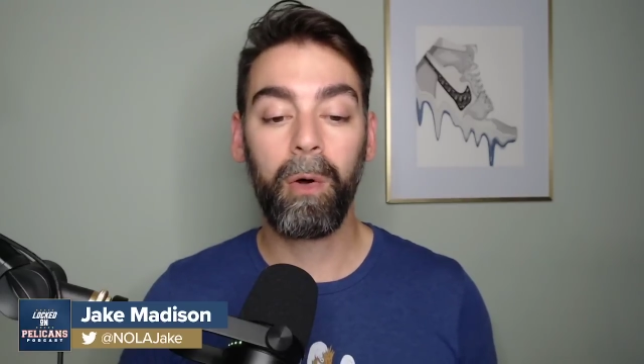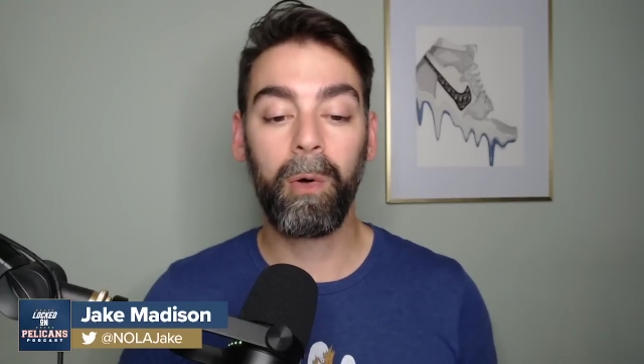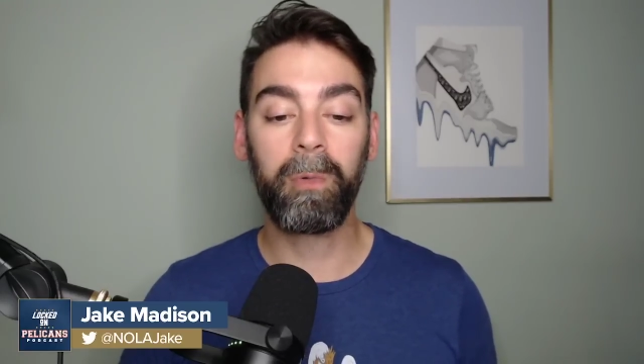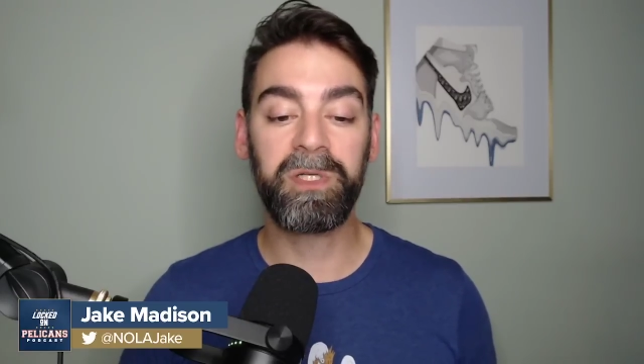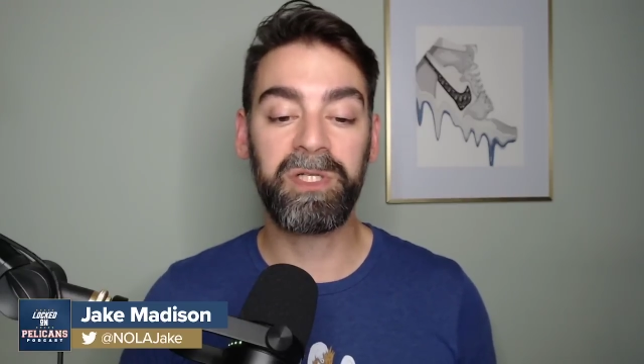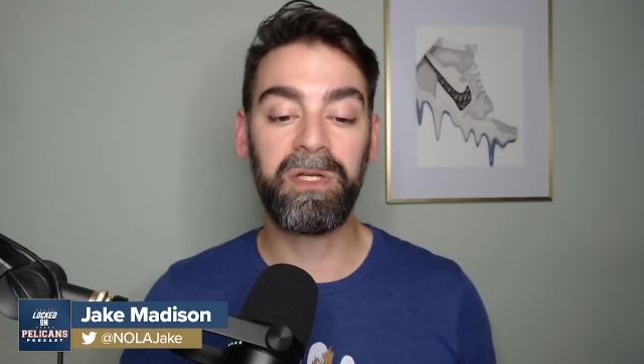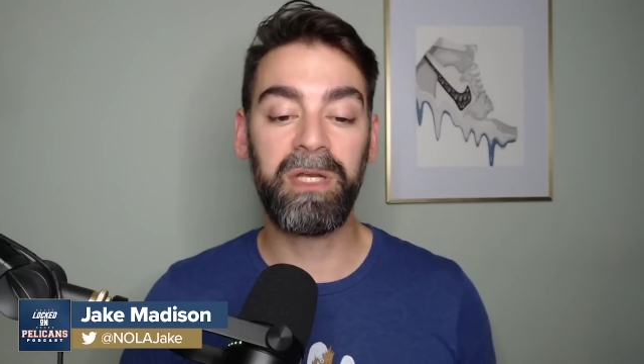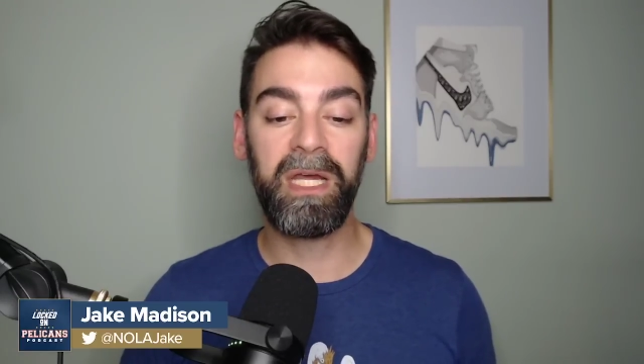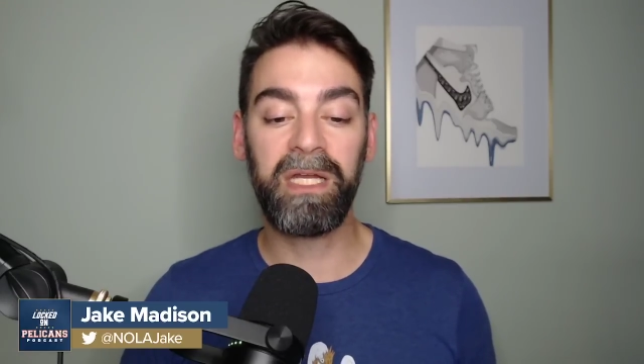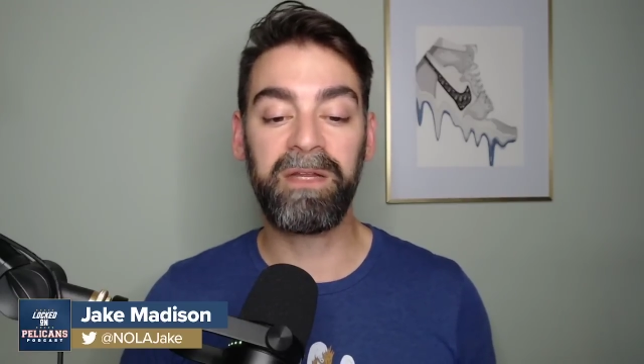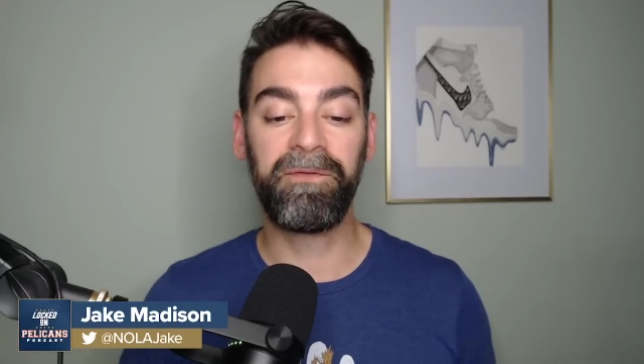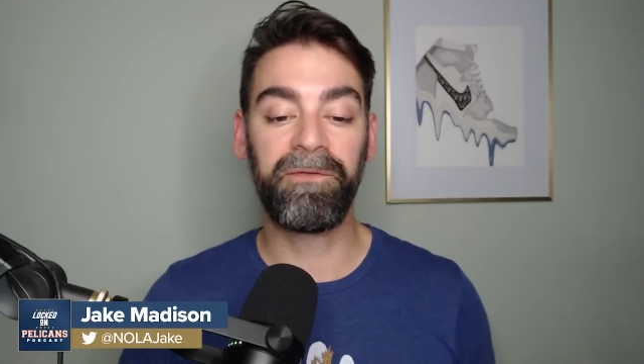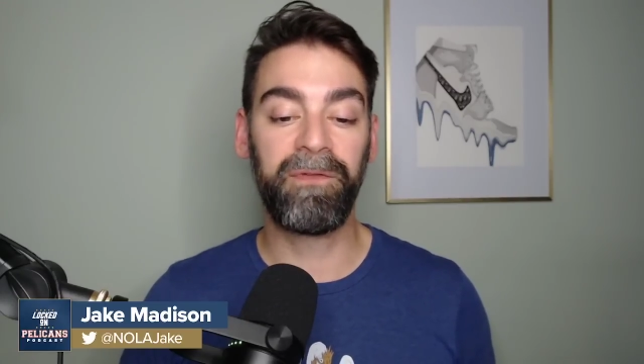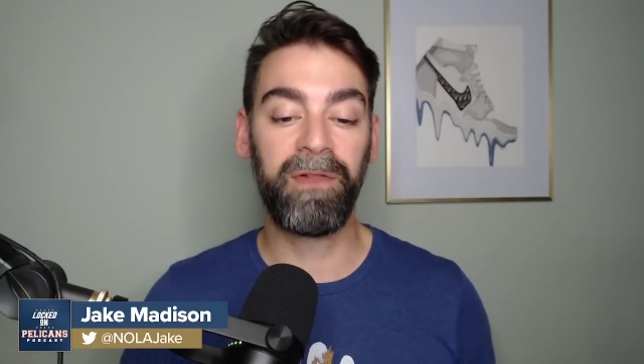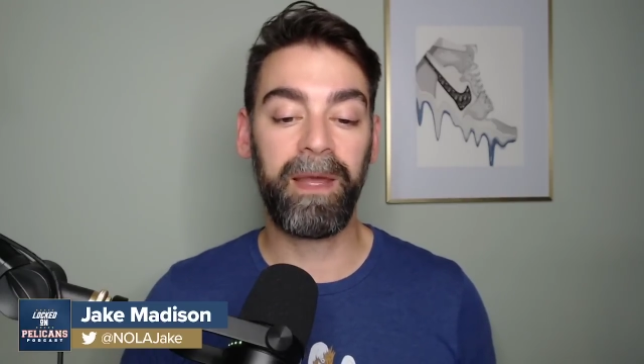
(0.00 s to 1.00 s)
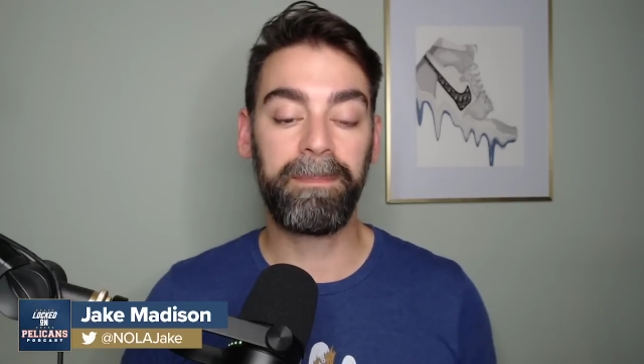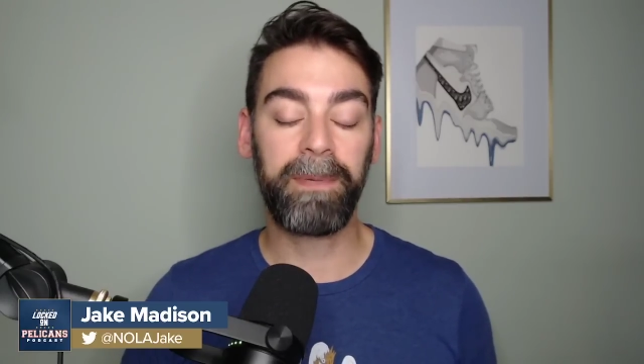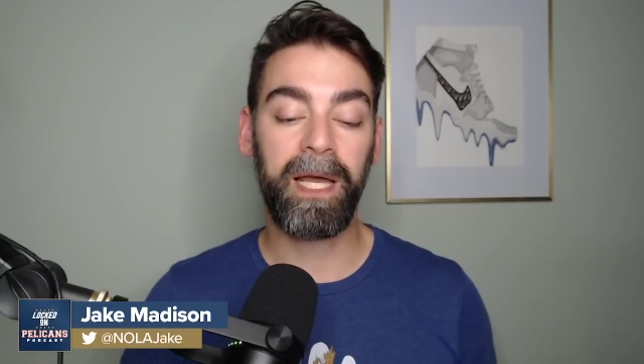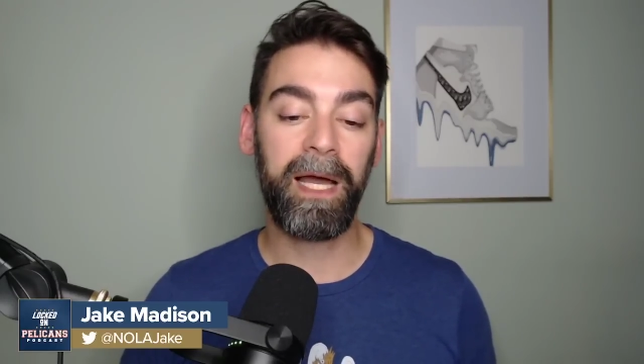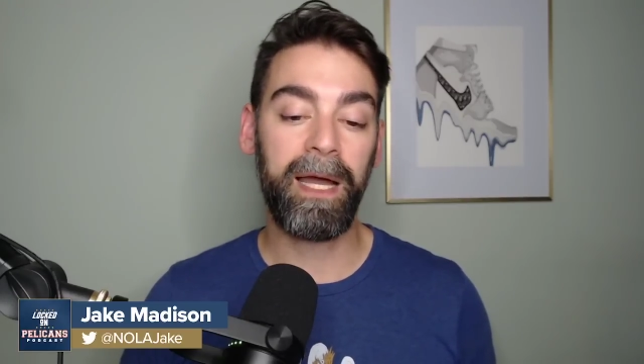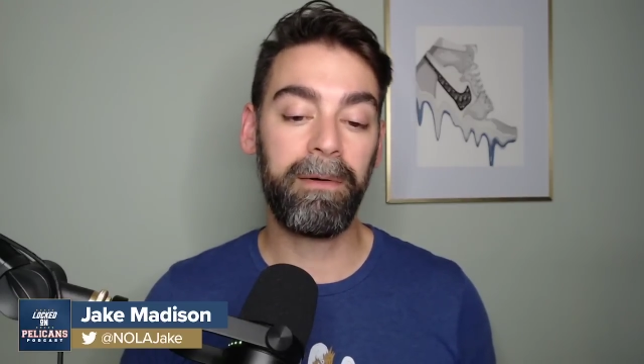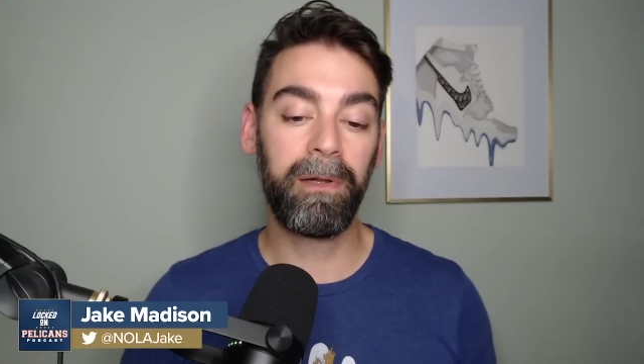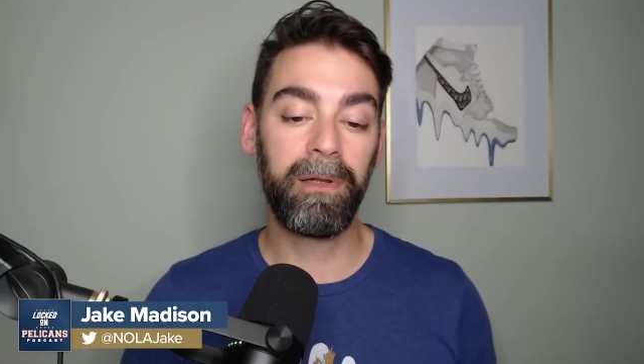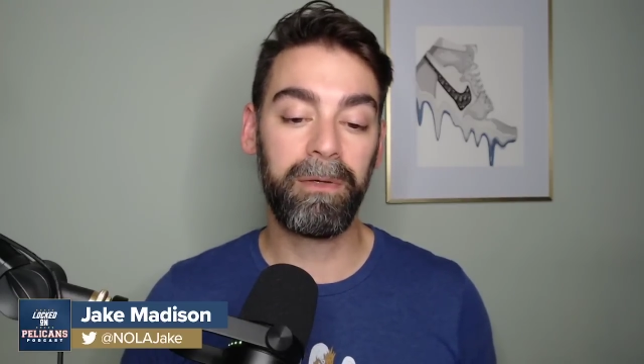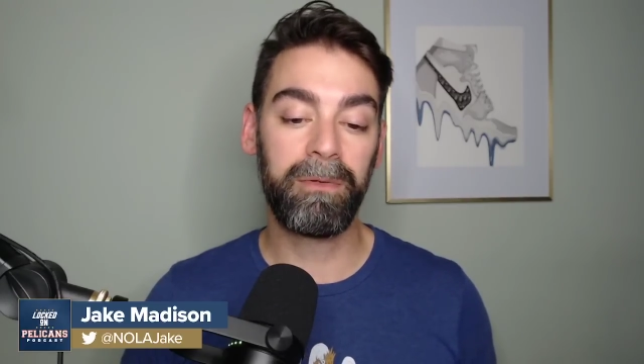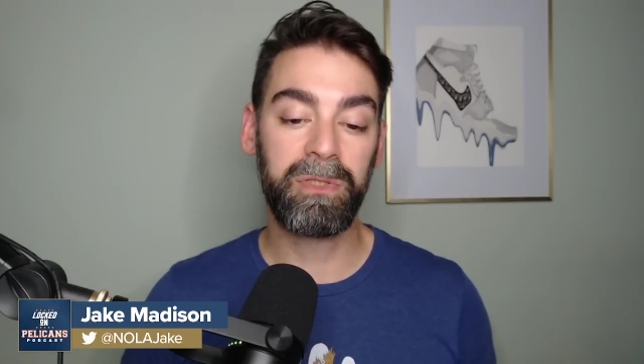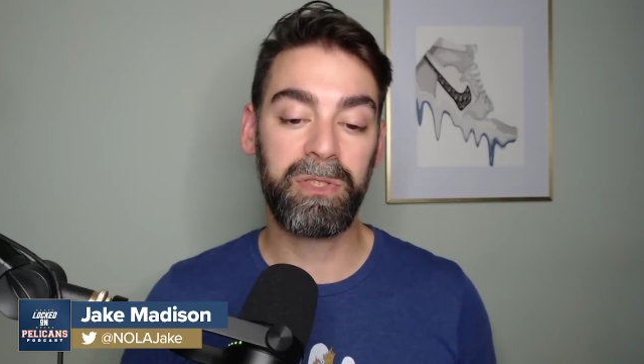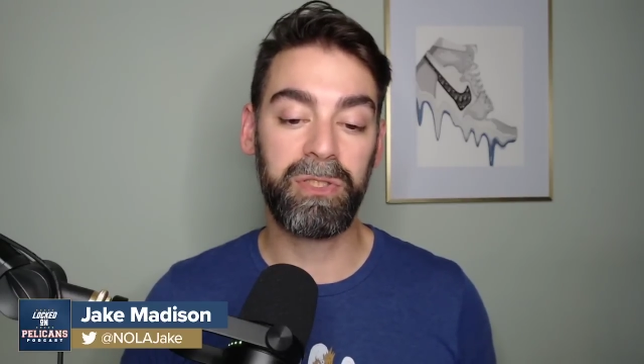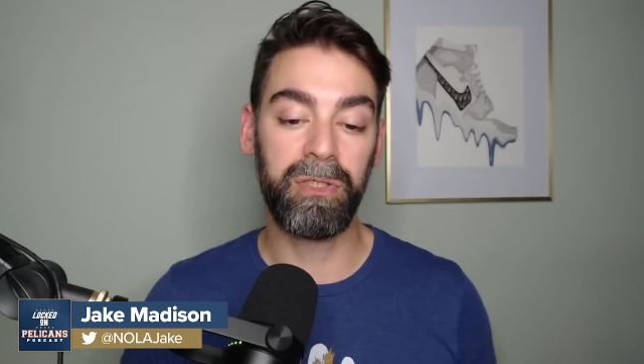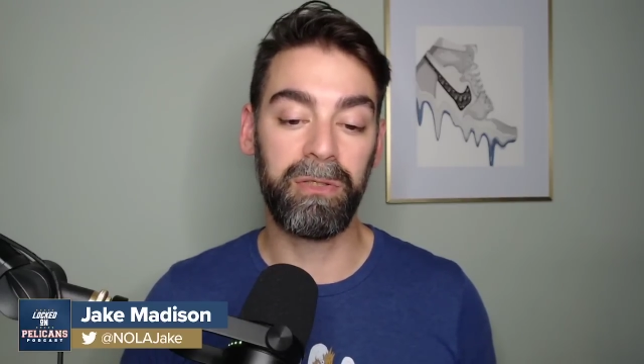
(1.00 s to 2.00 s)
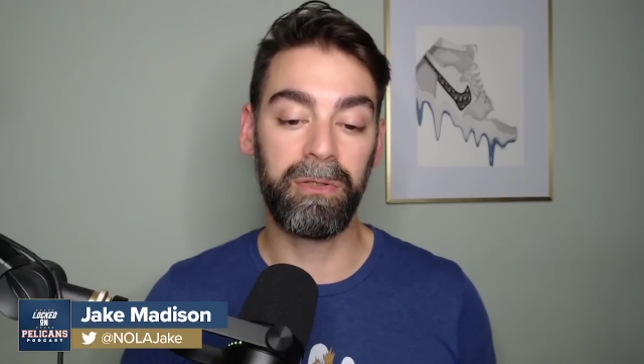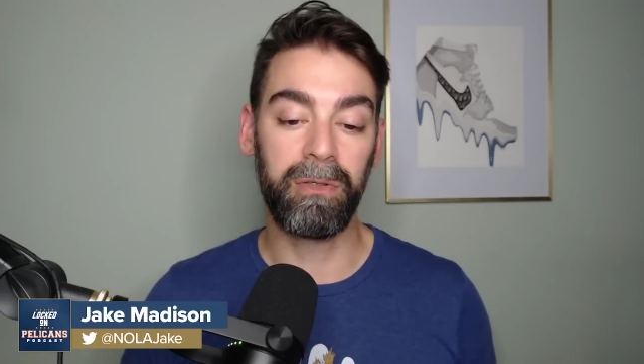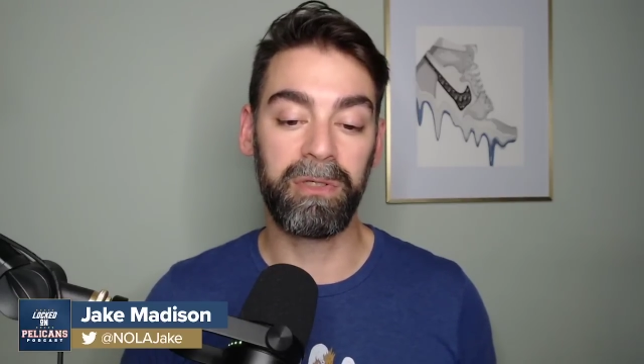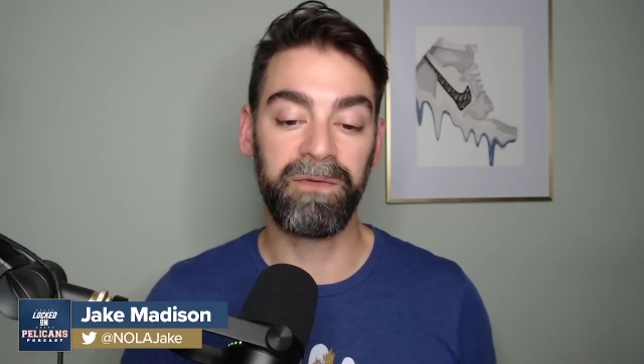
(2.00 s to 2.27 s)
Or would you need to flip Kyra Lewis Jr.